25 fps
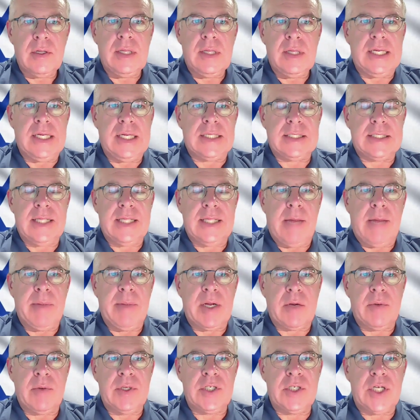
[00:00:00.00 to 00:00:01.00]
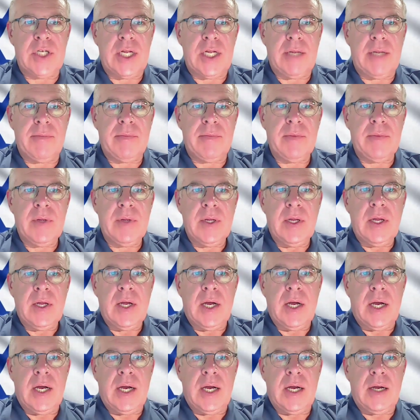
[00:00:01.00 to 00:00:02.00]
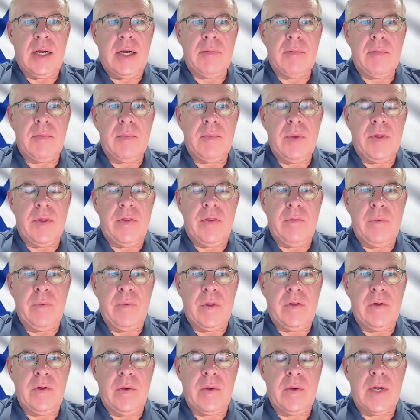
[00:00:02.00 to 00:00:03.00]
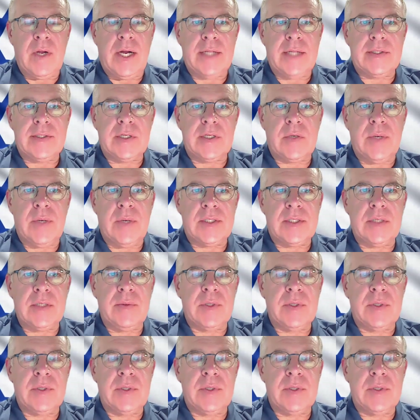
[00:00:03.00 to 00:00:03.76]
the Islamic regime with no consequence.